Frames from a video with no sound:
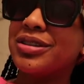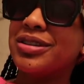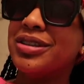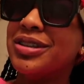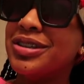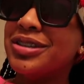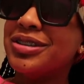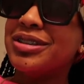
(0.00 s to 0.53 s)
Mm
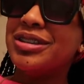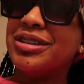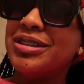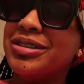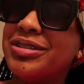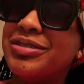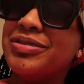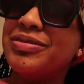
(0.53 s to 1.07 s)
-hmm.
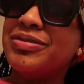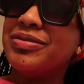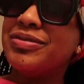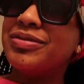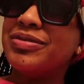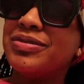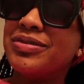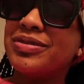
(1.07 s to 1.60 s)
It's gonna go
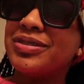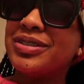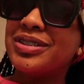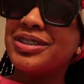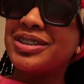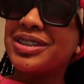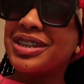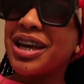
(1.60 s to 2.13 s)
on my head.
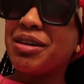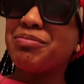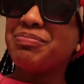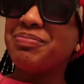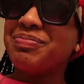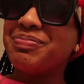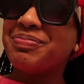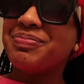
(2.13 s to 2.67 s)
Yep.
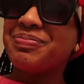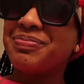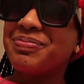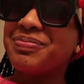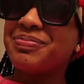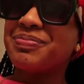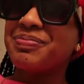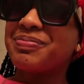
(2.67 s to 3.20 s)

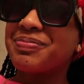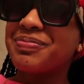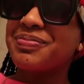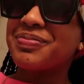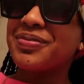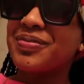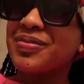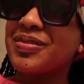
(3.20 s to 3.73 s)

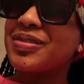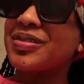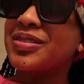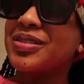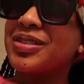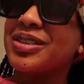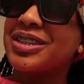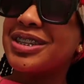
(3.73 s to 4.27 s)
Make sure you
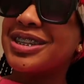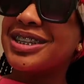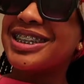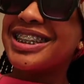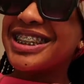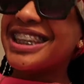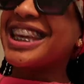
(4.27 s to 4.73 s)
know what you're doing.